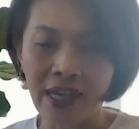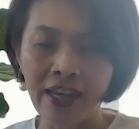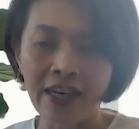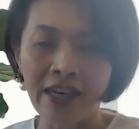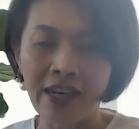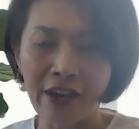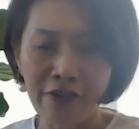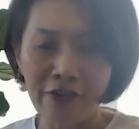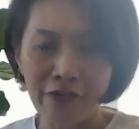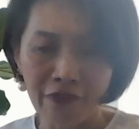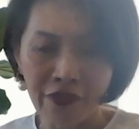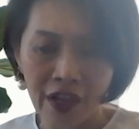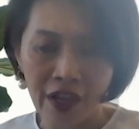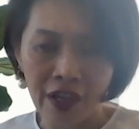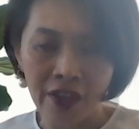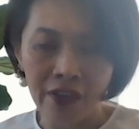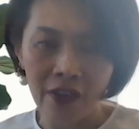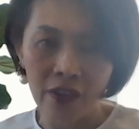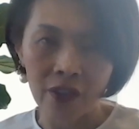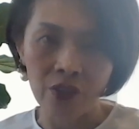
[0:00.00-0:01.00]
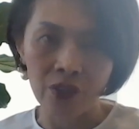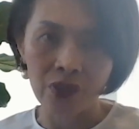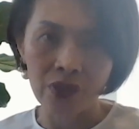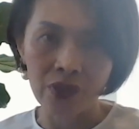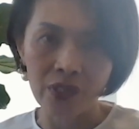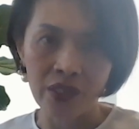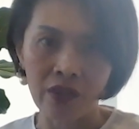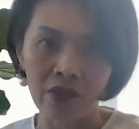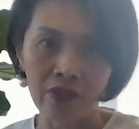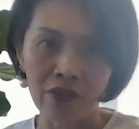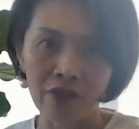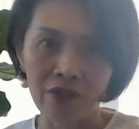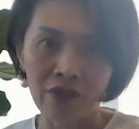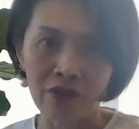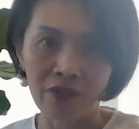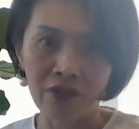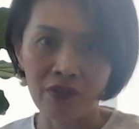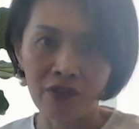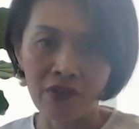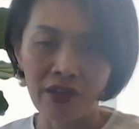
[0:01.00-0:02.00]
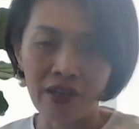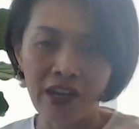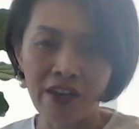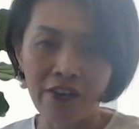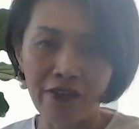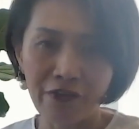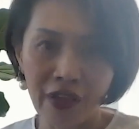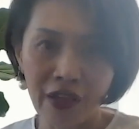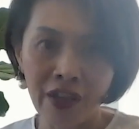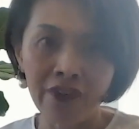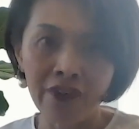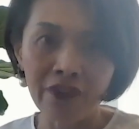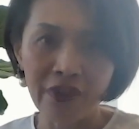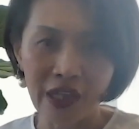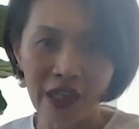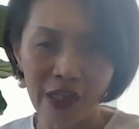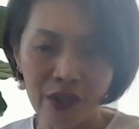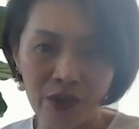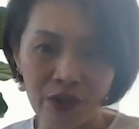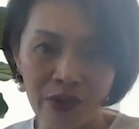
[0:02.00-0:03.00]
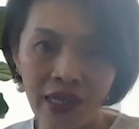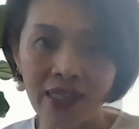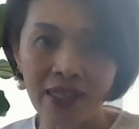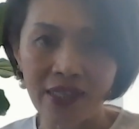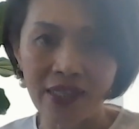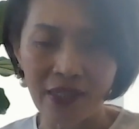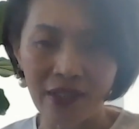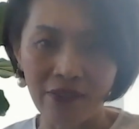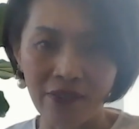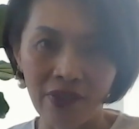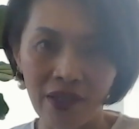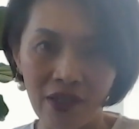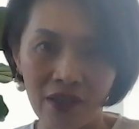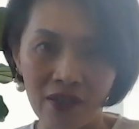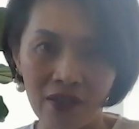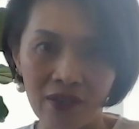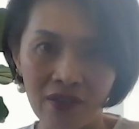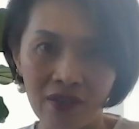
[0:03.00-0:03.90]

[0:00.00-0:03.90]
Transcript: and have faith in yourself. Have faith that you can deliver.